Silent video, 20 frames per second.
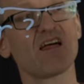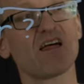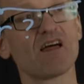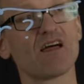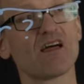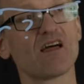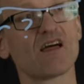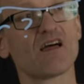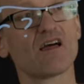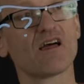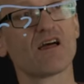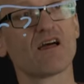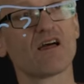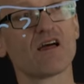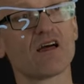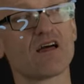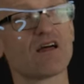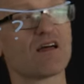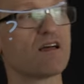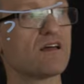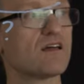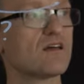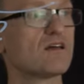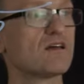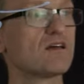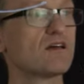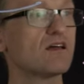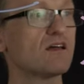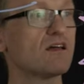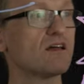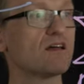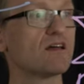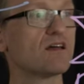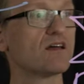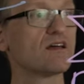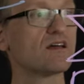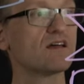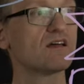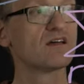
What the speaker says: No one is speaking in this clip.